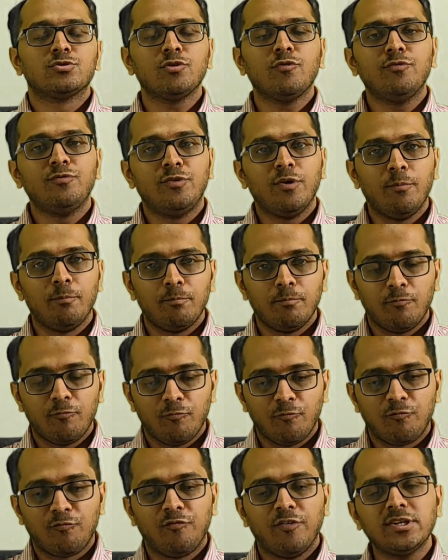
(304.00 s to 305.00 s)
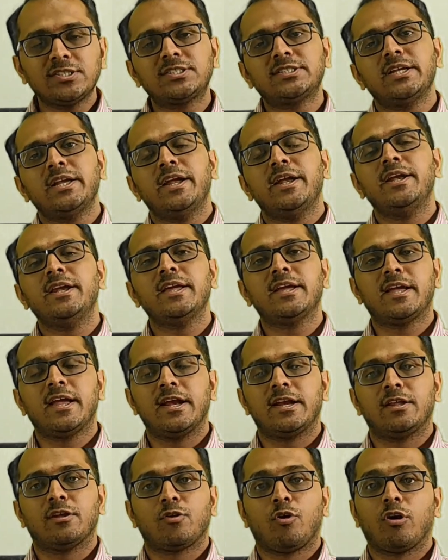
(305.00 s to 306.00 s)
so the first
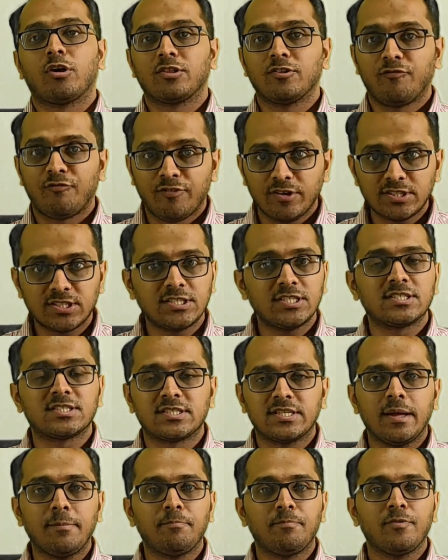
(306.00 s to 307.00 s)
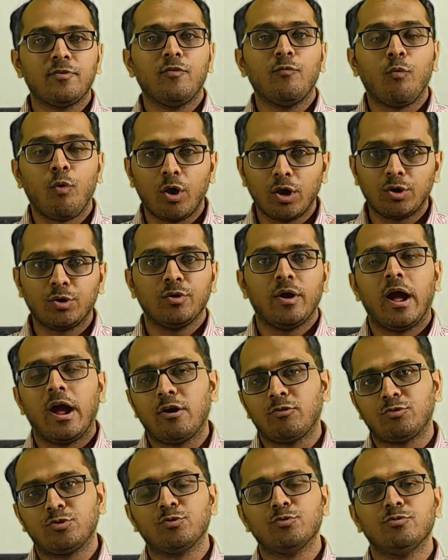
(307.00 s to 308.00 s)
indicator or the first step what you
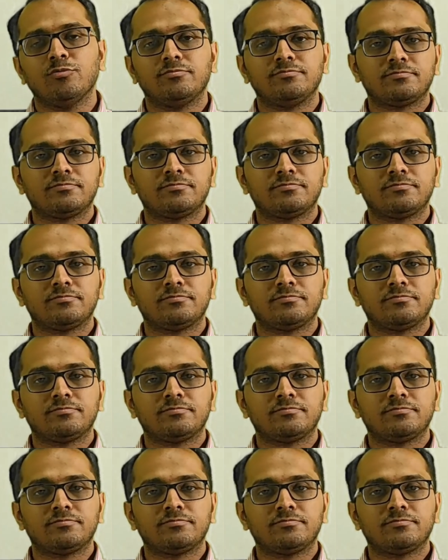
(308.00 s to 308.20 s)
have to